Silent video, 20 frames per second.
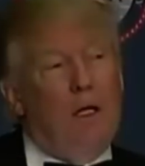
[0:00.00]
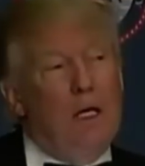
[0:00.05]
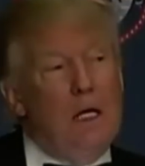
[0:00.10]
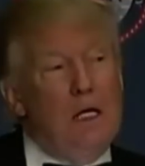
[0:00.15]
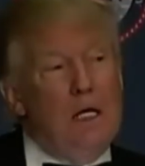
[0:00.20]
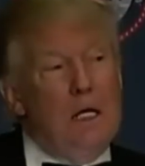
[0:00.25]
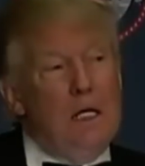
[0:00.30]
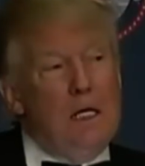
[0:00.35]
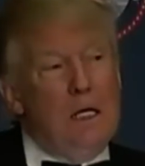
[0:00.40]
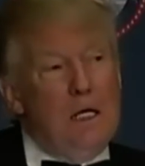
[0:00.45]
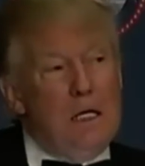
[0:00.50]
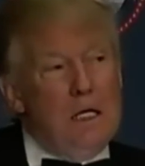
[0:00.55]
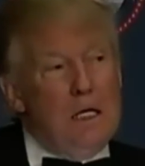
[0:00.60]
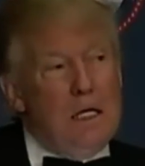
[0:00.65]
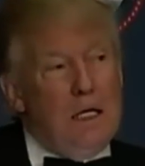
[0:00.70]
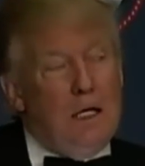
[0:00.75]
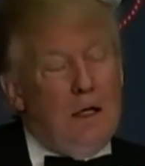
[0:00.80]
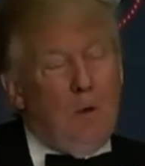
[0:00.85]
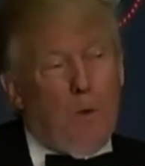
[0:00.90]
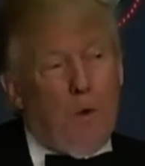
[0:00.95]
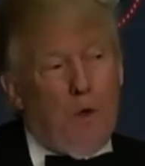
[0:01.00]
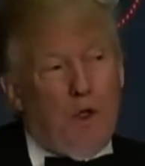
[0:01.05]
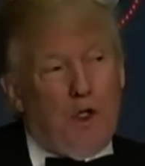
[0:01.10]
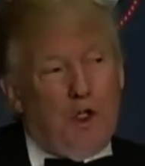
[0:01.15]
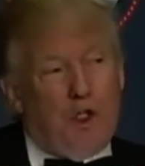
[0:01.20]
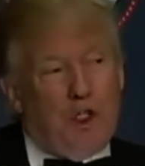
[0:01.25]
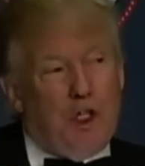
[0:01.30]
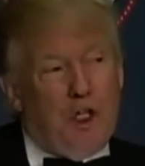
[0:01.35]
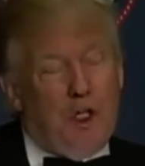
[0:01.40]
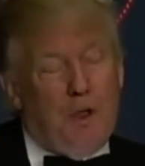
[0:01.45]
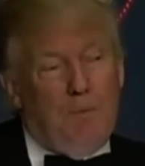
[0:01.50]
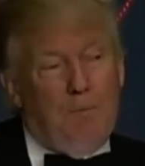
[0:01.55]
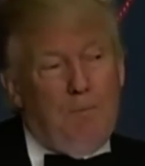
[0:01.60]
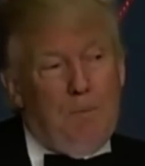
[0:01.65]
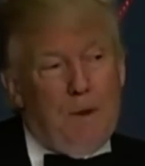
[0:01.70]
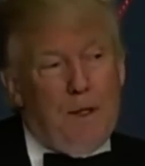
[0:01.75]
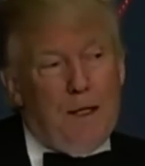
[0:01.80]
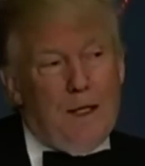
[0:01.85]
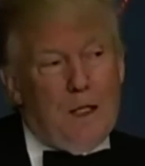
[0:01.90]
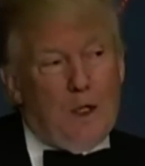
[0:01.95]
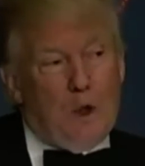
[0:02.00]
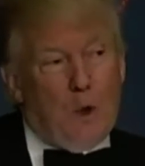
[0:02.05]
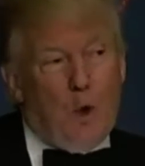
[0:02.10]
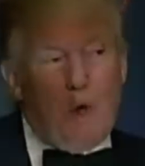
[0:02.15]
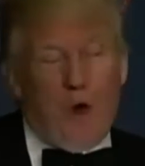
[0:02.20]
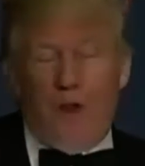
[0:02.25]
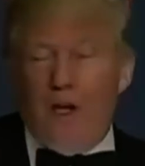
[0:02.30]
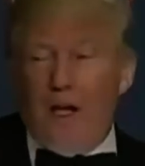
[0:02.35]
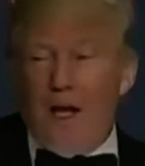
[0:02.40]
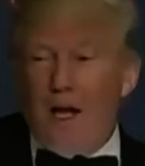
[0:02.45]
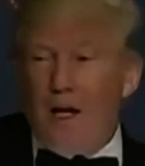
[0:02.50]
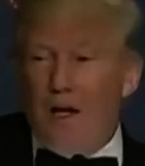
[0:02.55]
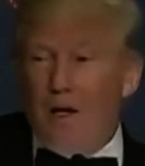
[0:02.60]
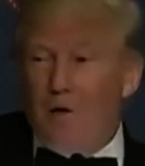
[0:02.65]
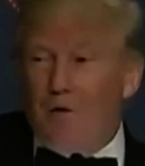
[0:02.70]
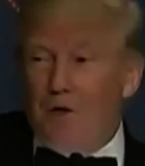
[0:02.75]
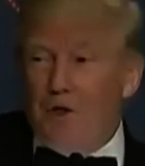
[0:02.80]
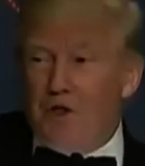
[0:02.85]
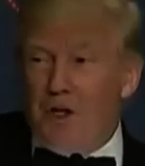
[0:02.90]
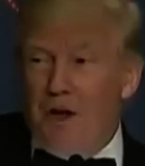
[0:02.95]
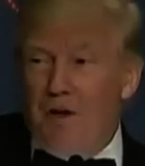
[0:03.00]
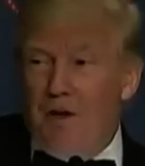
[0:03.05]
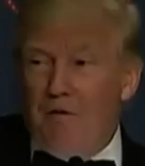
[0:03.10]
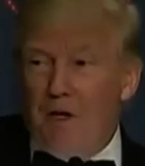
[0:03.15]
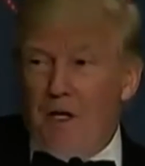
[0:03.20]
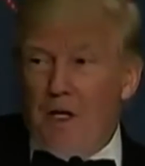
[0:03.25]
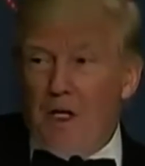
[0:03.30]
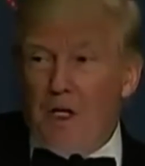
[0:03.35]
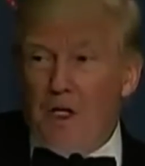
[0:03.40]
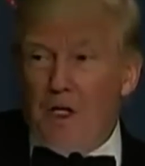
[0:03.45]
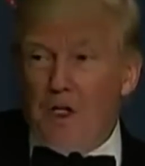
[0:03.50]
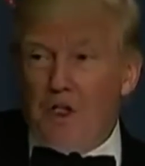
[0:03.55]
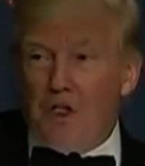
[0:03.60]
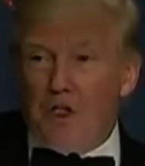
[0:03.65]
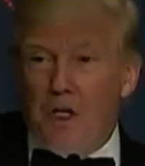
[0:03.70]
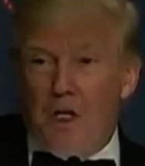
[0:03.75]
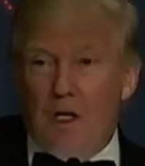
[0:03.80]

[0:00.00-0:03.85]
it. It was toward the end of the 70s,